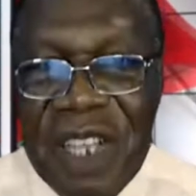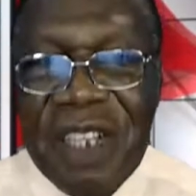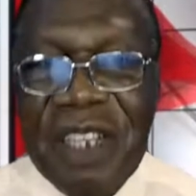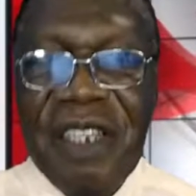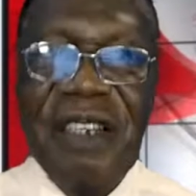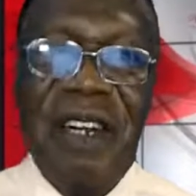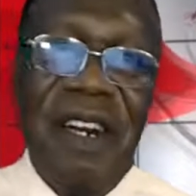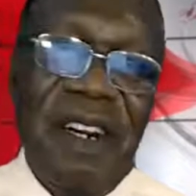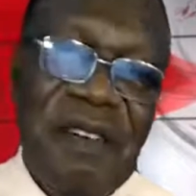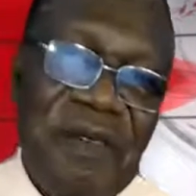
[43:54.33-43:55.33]

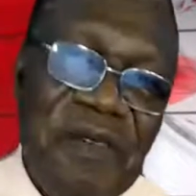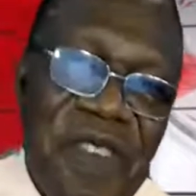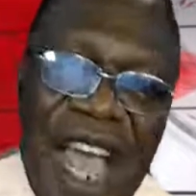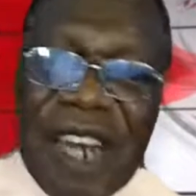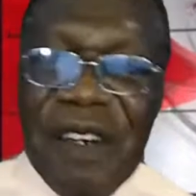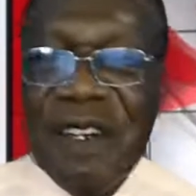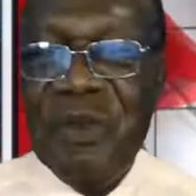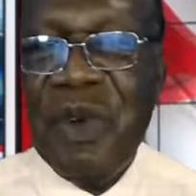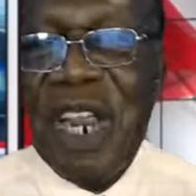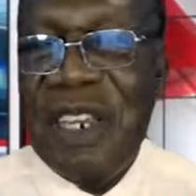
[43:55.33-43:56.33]
feel
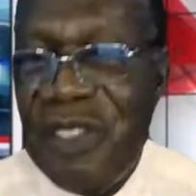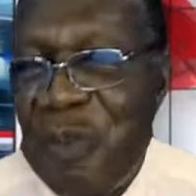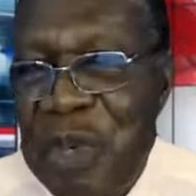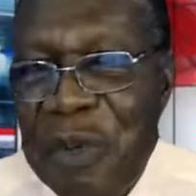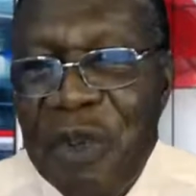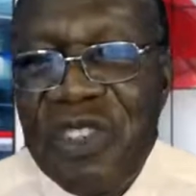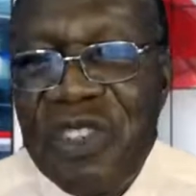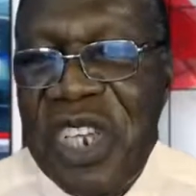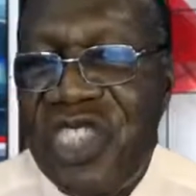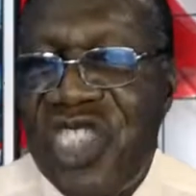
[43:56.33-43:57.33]
flattered when
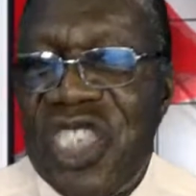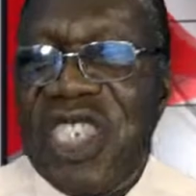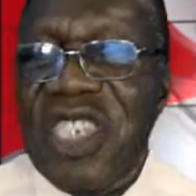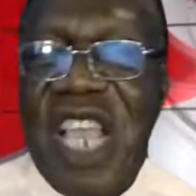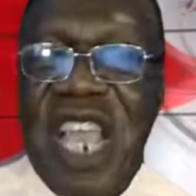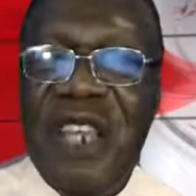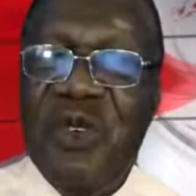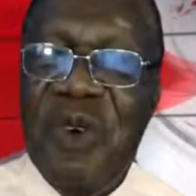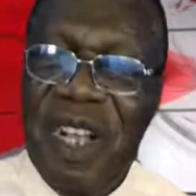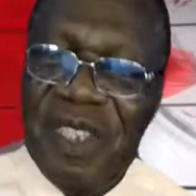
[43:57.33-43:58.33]
people
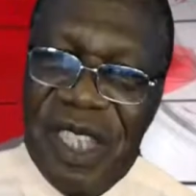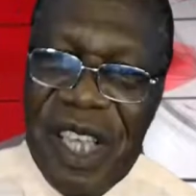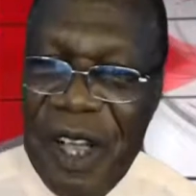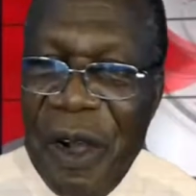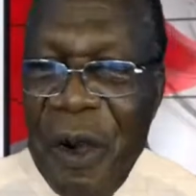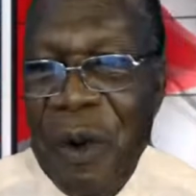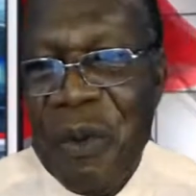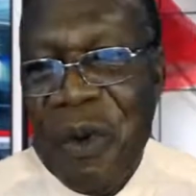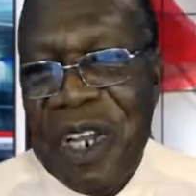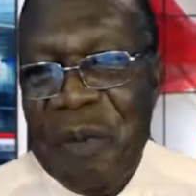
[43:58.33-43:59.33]
say to us,
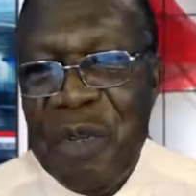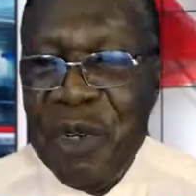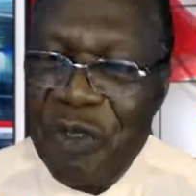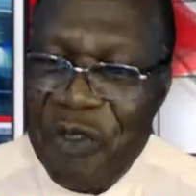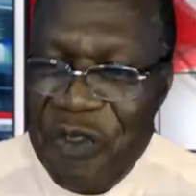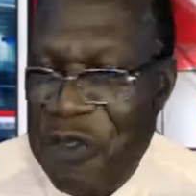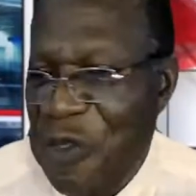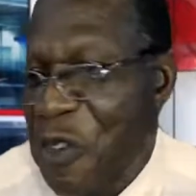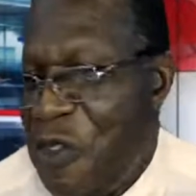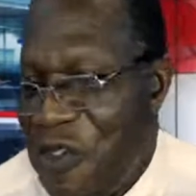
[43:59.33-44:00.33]
"Oh, what a
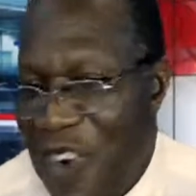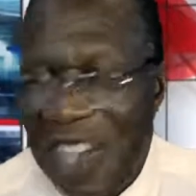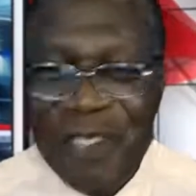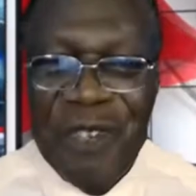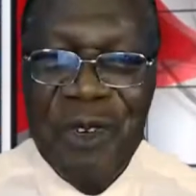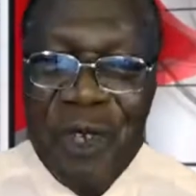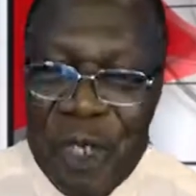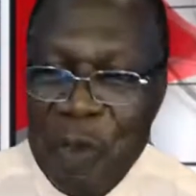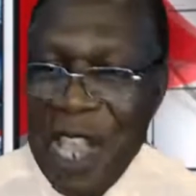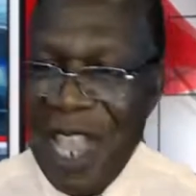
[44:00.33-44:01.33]
beautiful French
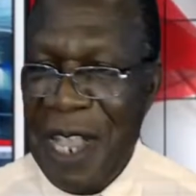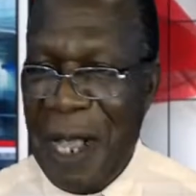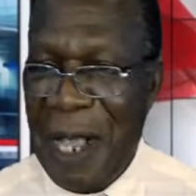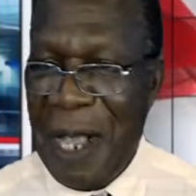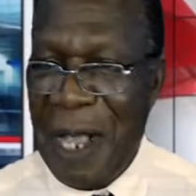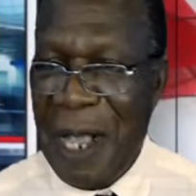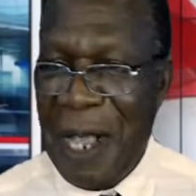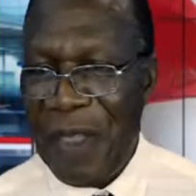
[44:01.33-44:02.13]
you speak."